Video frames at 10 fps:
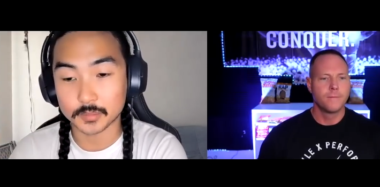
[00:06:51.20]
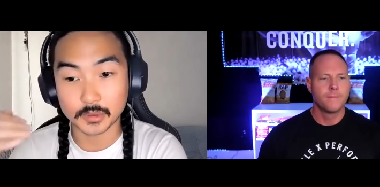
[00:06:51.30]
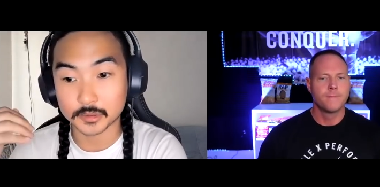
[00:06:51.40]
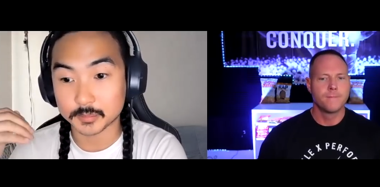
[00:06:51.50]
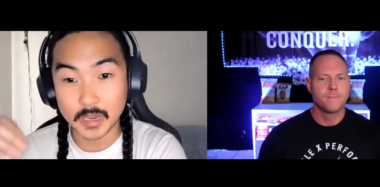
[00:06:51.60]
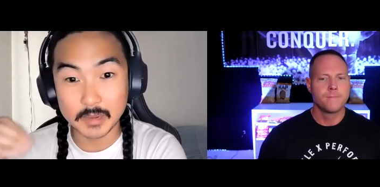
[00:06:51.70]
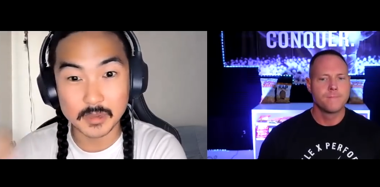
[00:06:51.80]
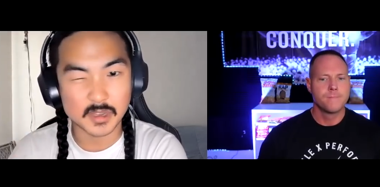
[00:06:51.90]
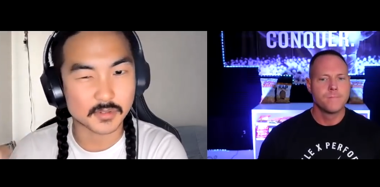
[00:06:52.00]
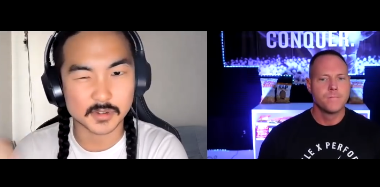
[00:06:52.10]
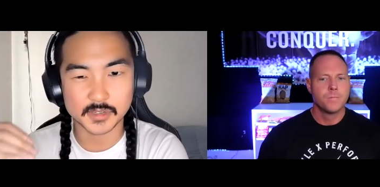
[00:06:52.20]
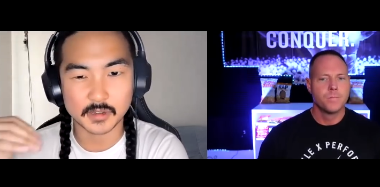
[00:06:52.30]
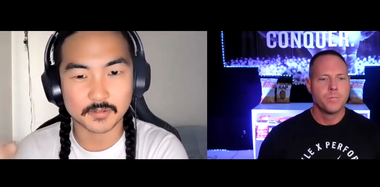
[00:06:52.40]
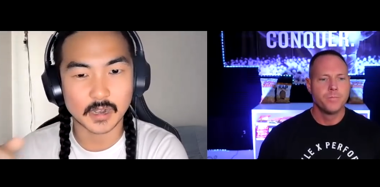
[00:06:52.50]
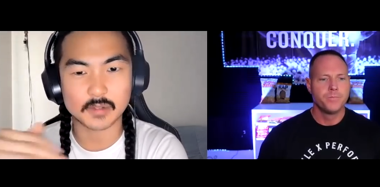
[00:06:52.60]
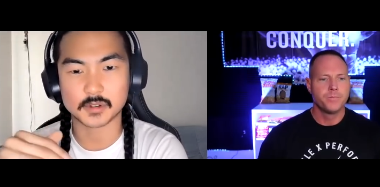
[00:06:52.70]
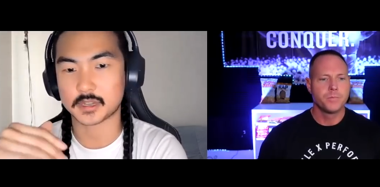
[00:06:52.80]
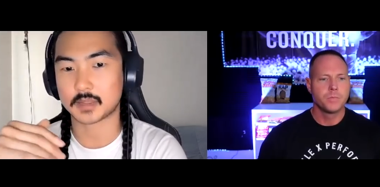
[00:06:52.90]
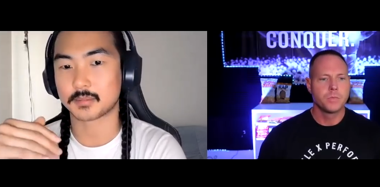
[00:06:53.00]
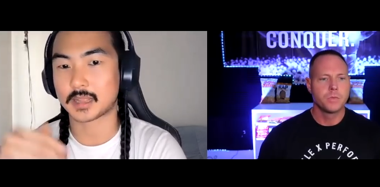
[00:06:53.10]
Speaker 1: There was maybe give or take five or
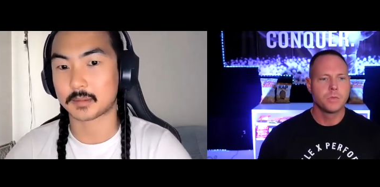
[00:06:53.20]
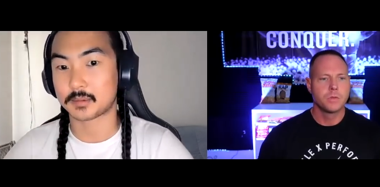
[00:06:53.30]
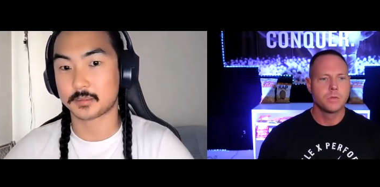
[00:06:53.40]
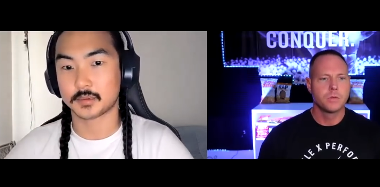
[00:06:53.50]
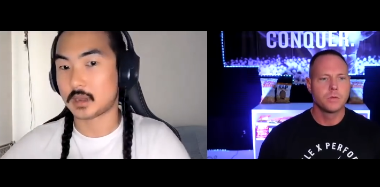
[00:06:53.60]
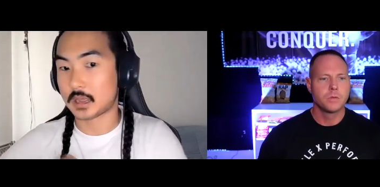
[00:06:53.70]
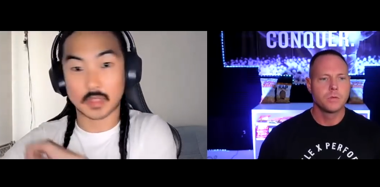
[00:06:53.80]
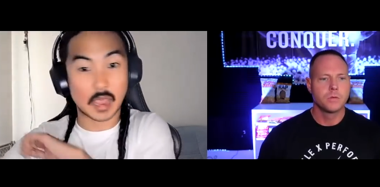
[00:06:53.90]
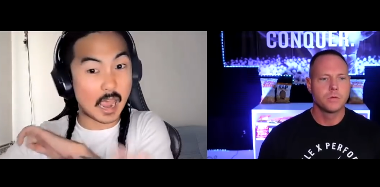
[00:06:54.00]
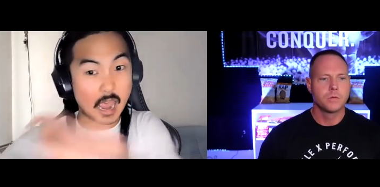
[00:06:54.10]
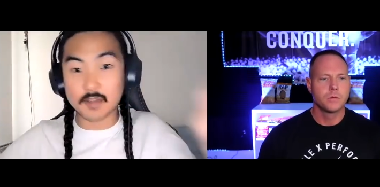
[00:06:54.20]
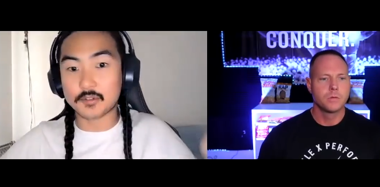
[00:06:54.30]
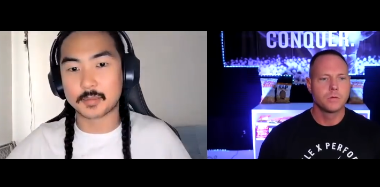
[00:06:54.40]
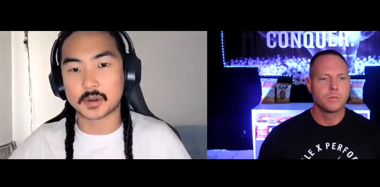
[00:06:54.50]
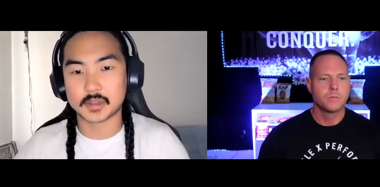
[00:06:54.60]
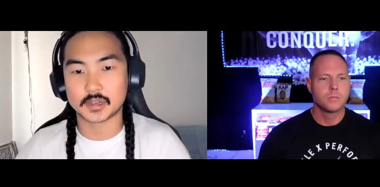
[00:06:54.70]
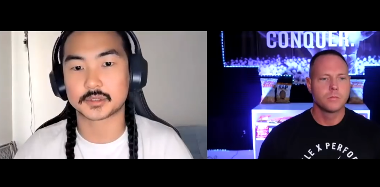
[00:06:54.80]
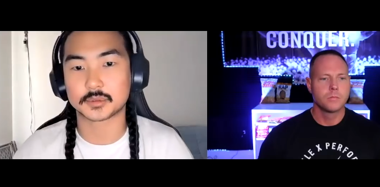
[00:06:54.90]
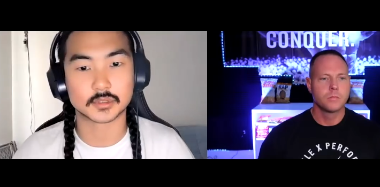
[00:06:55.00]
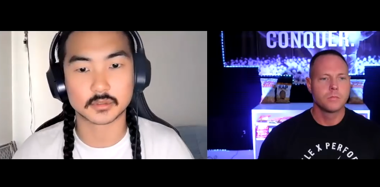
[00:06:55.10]
ten black people, and everybody
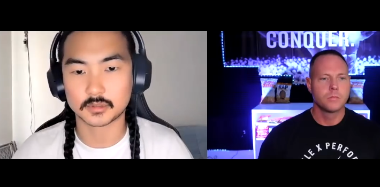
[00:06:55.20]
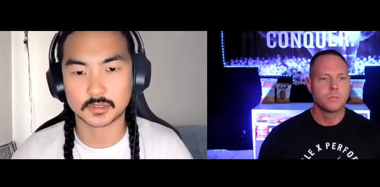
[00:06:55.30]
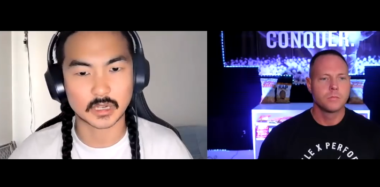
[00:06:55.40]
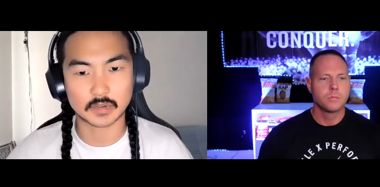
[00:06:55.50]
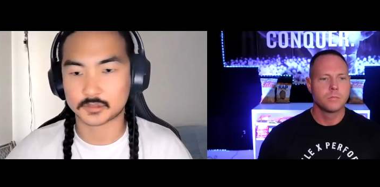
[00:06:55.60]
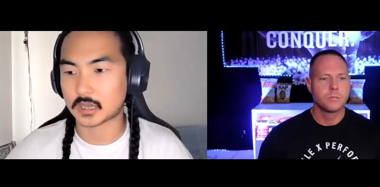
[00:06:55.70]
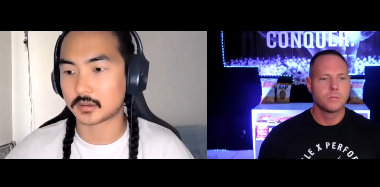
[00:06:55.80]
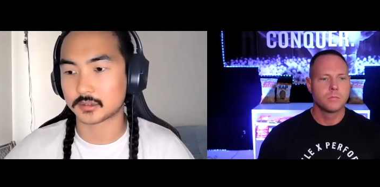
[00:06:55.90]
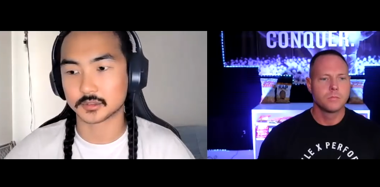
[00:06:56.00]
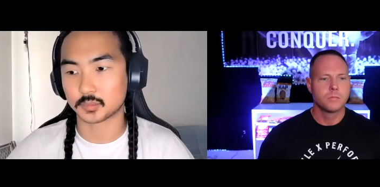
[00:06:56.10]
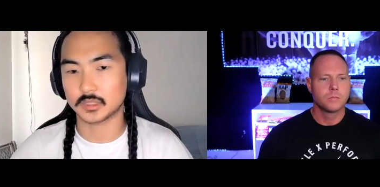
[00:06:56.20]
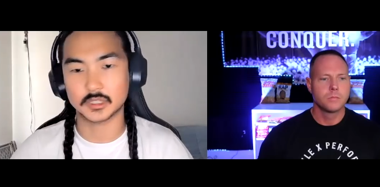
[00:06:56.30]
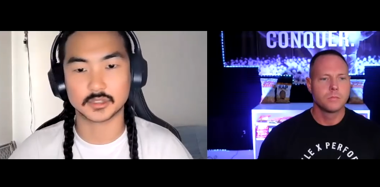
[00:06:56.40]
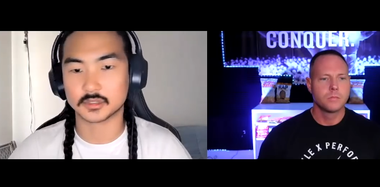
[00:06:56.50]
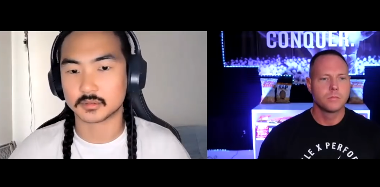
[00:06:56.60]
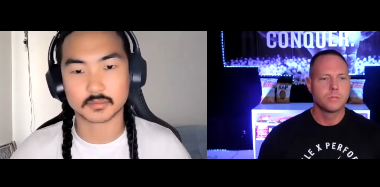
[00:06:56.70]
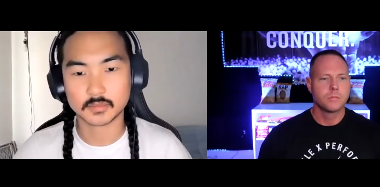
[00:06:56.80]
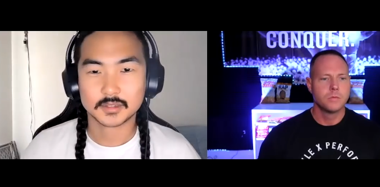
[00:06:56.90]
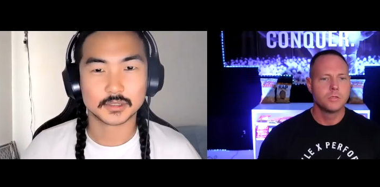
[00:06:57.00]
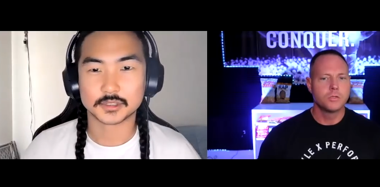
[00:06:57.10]
else was South Siders, Woods. And
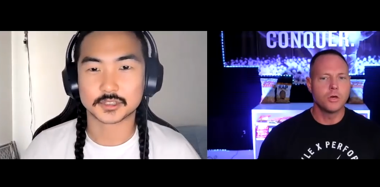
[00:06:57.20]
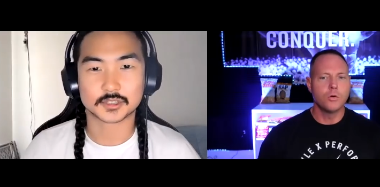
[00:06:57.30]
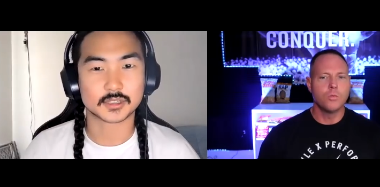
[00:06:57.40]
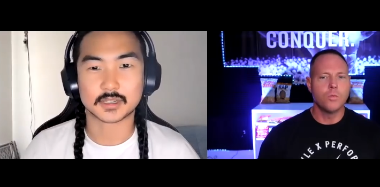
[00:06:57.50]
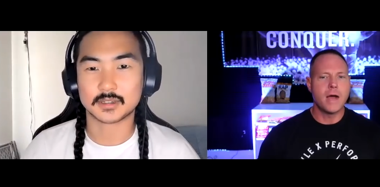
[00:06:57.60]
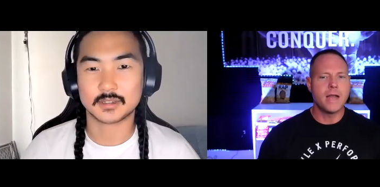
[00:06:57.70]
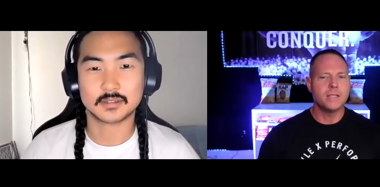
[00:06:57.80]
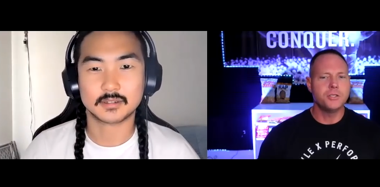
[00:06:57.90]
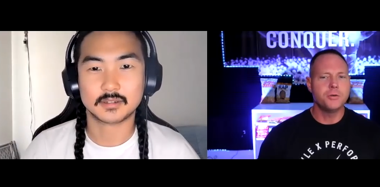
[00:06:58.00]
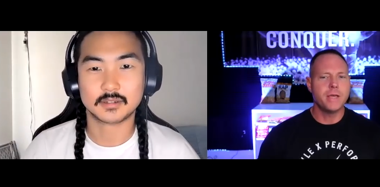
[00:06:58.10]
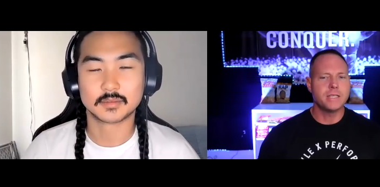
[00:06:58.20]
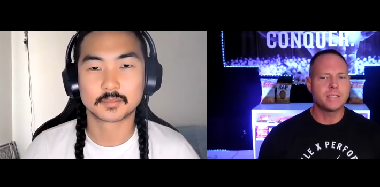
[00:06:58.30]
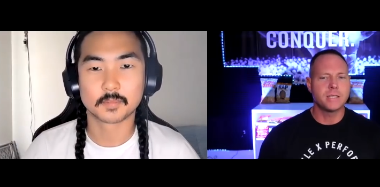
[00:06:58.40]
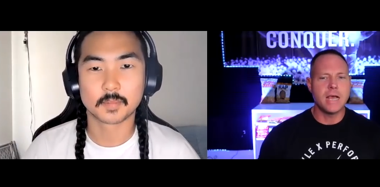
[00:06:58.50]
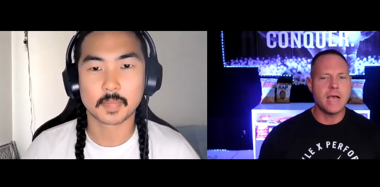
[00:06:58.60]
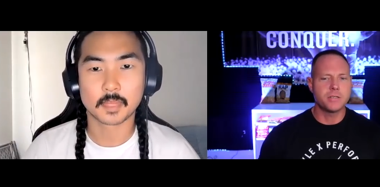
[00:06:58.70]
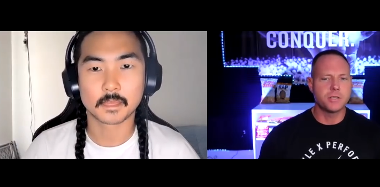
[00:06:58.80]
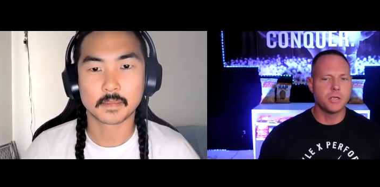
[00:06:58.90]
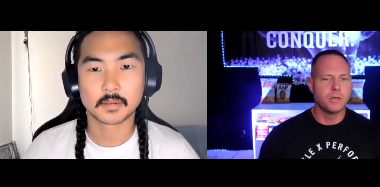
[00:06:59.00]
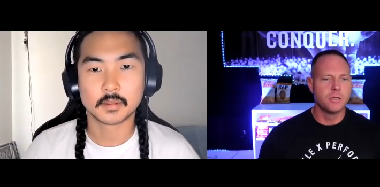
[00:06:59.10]
it
Speaker 2: was so just, uh, why did you get slashed
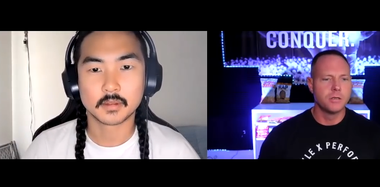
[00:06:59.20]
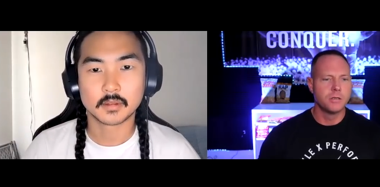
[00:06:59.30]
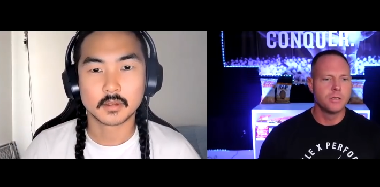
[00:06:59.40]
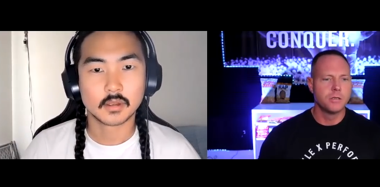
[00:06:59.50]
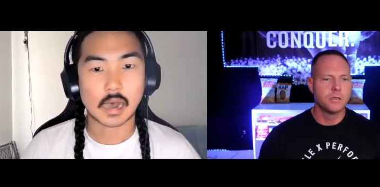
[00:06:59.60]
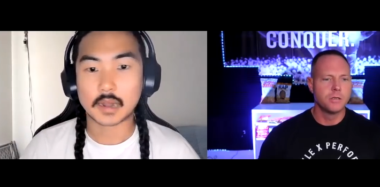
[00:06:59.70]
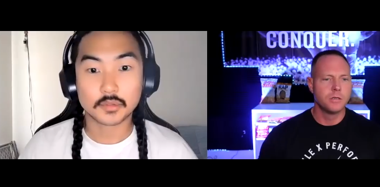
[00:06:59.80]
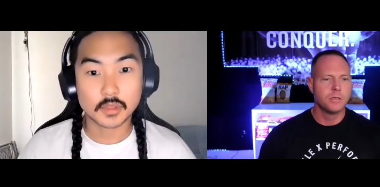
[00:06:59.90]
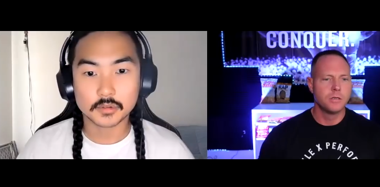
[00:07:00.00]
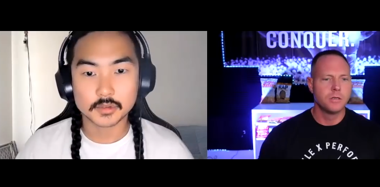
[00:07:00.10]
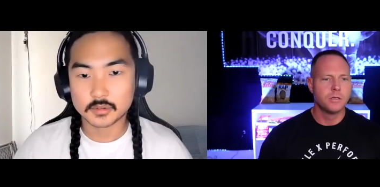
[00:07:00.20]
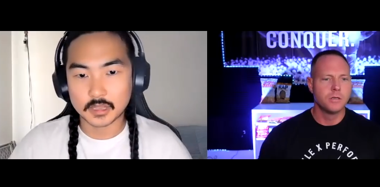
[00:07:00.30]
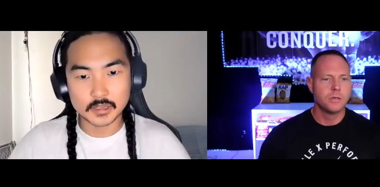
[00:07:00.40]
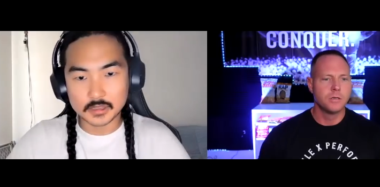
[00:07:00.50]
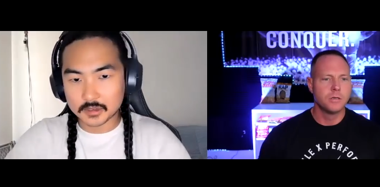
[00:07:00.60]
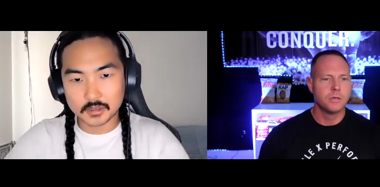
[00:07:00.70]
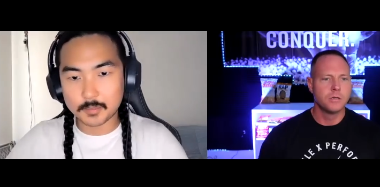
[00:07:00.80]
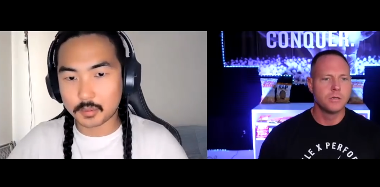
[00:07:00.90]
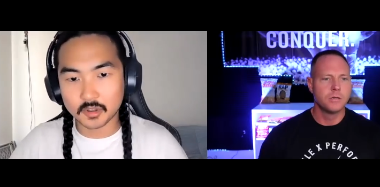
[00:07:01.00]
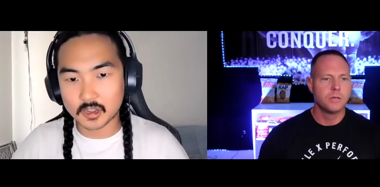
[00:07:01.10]
though?
Speaker 1: I don't know, dude. They literally
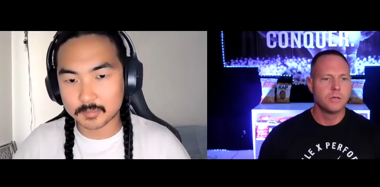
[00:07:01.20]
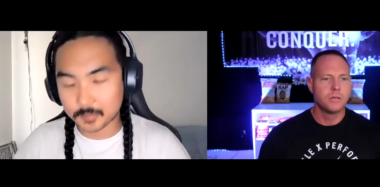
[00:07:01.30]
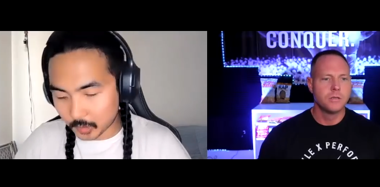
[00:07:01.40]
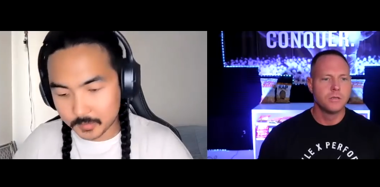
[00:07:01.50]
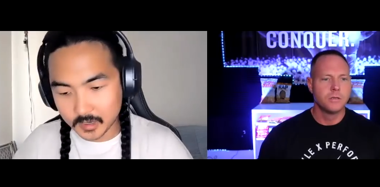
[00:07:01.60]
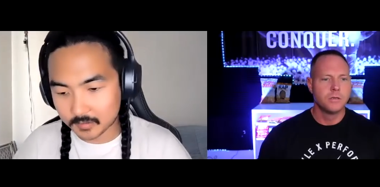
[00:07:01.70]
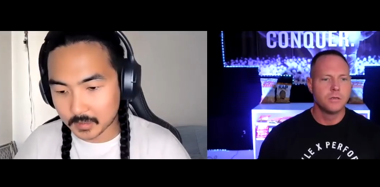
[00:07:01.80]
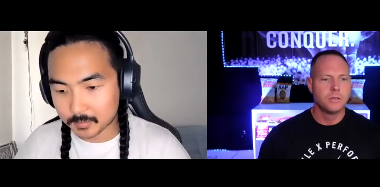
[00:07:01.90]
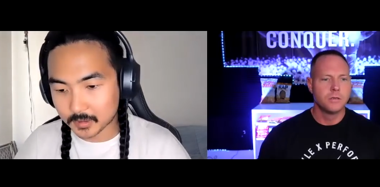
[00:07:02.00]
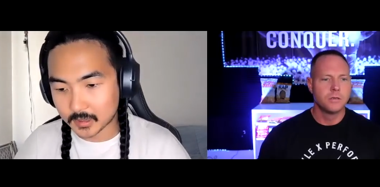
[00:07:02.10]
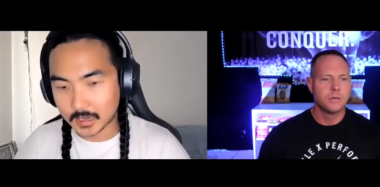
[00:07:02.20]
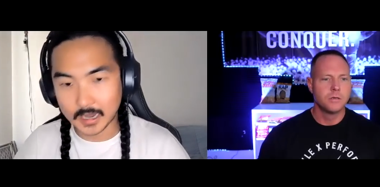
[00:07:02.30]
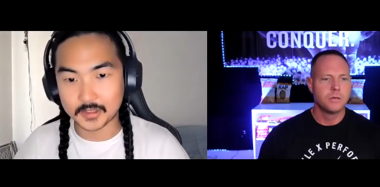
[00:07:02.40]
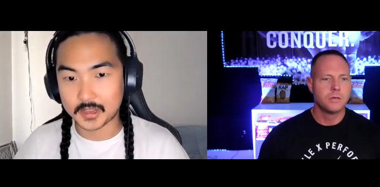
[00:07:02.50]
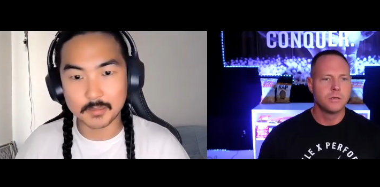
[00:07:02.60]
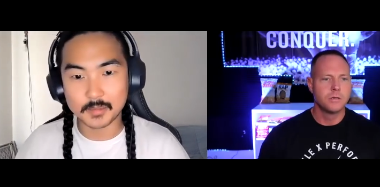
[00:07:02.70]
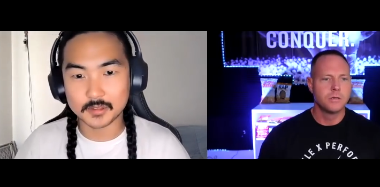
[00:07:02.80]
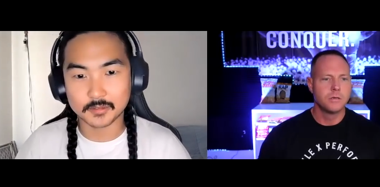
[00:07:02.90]
pulled up and pulled me off my bunk, and they hit me in the